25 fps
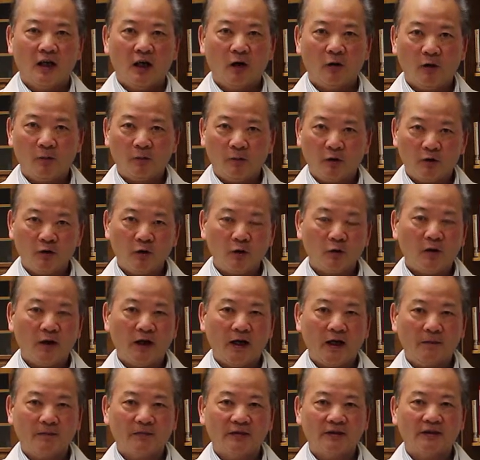Our
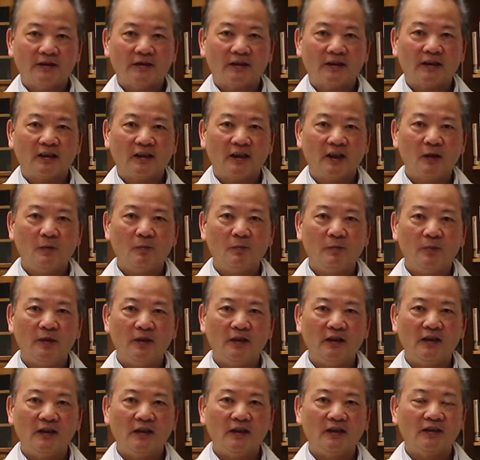programs can
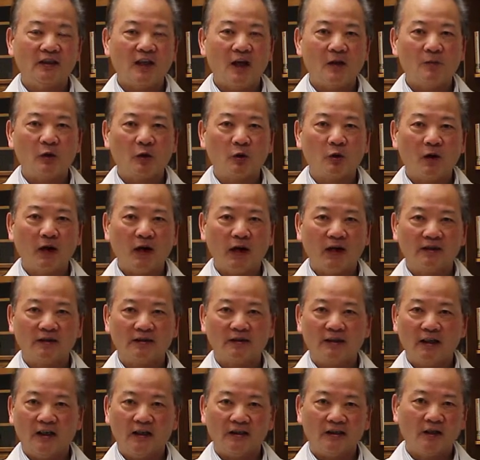be
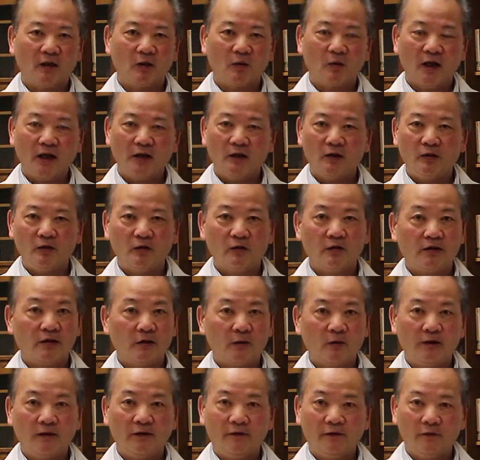summarized as a one, two,
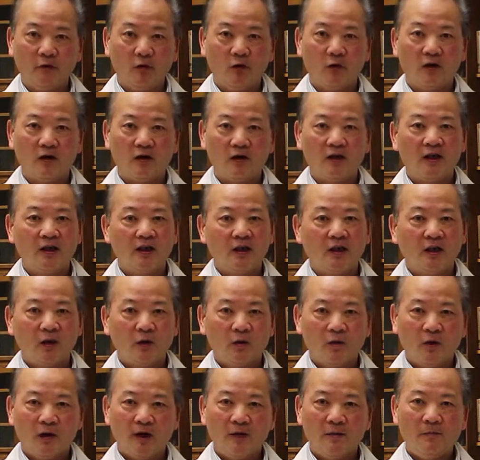three, four.
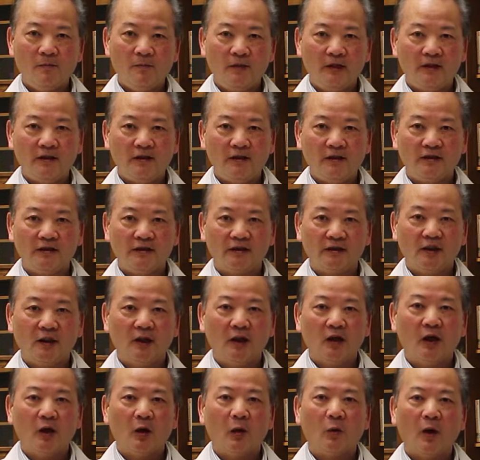One means
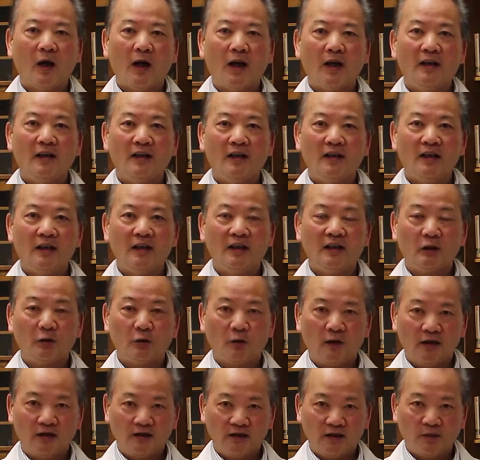one
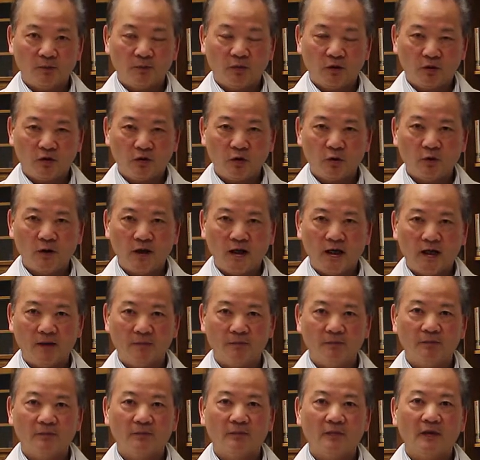integrated
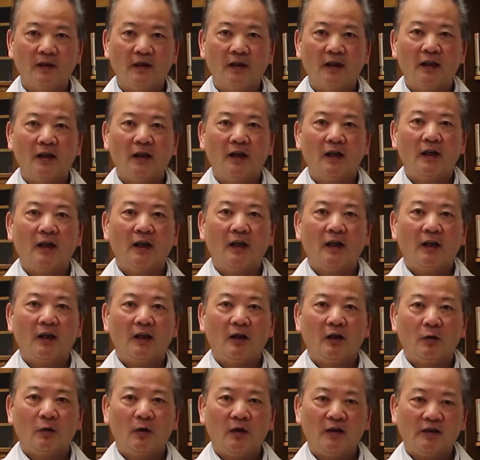program,
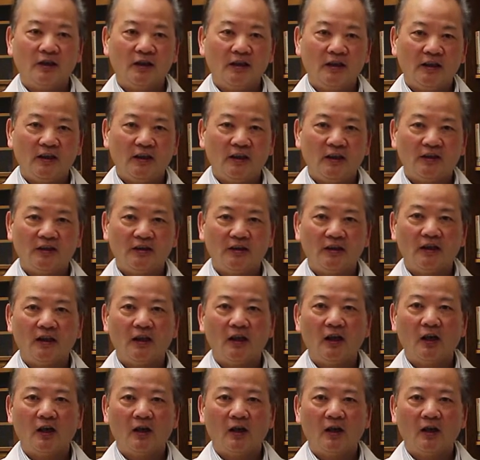which is